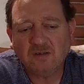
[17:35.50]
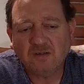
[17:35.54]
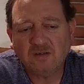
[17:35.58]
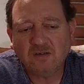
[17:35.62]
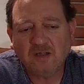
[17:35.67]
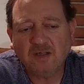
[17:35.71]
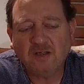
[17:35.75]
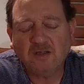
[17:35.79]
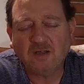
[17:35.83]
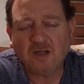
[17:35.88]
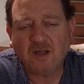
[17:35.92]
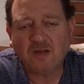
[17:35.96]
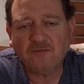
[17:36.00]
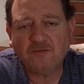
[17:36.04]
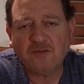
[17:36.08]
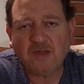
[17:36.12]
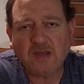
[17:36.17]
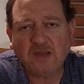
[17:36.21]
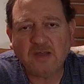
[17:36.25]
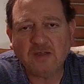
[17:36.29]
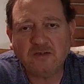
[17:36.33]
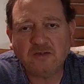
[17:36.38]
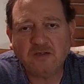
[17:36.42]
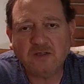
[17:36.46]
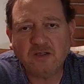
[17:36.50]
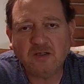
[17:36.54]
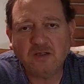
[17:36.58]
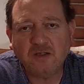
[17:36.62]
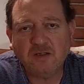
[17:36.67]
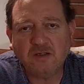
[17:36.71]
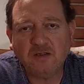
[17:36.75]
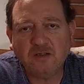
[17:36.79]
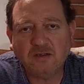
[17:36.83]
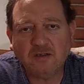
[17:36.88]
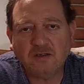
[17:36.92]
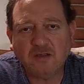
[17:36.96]
He loved the
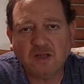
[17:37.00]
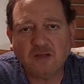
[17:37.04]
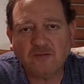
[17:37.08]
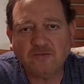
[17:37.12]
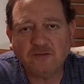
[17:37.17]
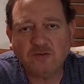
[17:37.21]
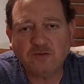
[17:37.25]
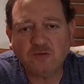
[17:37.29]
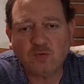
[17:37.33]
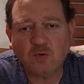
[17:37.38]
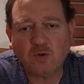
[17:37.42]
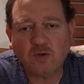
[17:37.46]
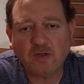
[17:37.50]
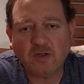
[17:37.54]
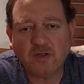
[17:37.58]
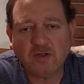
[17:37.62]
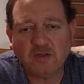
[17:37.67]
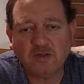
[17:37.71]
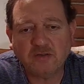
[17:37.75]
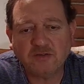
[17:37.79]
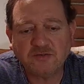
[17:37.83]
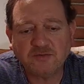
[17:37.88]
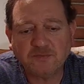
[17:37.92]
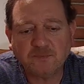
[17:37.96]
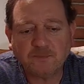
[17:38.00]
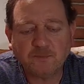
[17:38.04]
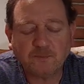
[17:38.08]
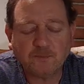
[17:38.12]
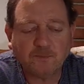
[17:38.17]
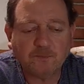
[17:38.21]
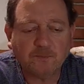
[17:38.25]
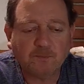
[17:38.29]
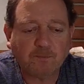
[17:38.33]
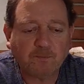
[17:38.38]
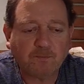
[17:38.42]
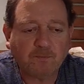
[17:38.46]
18. He loved the 20-inch.
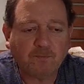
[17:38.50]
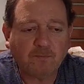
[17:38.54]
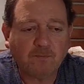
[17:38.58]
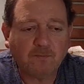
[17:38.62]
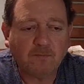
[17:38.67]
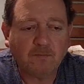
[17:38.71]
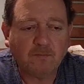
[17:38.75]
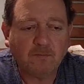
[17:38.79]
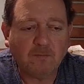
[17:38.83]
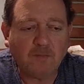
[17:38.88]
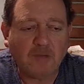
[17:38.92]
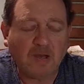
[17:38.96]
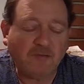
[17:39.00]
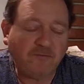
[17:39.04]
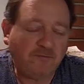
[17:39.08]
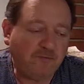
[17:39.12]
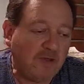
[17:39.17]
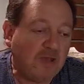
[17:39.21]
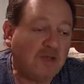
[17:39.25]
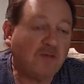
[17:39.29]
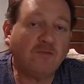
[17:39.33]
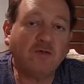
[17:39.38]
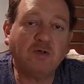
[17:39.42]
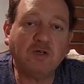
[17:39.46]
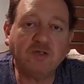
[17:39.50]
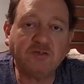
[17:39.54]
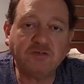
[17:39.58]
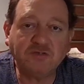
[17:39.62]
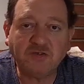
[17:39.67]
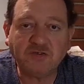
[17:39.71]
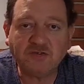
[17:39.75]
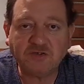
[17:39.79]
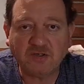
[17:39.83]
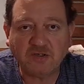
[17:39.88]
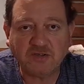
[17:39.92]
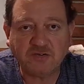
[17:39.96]
My favorite is
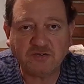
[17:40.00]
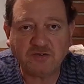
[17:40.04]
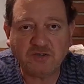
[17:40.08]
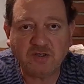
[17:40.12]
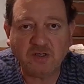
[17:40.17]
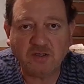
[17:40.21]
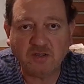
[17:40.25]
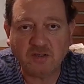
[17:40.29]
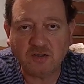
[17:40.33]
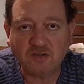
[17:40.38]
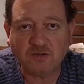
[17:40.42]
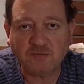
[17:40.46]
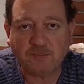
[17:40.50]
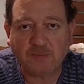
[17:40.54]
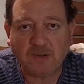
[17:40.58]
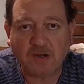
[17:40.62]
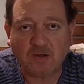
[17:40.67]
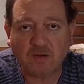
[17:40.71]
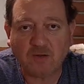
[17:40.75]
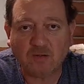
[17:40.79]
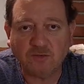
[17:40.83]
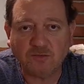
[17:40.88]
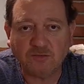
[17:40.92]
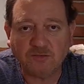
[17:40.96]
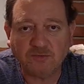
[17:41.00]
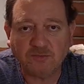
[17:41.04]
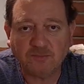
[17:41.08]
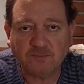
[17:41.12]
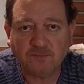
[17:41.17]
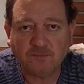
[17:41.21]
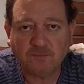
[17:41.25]
the 16-inch barrels.